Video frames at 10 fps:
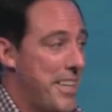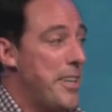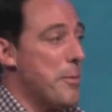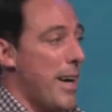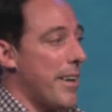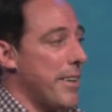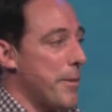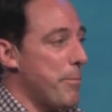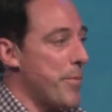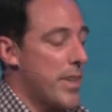Think about
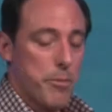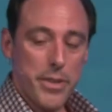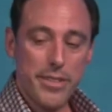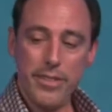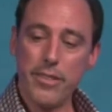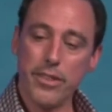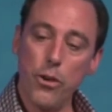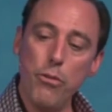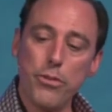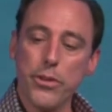it. But it says
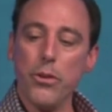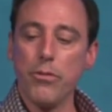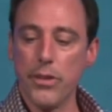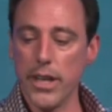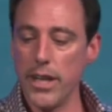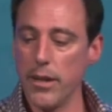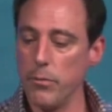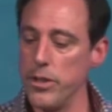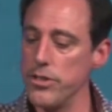it over and over again.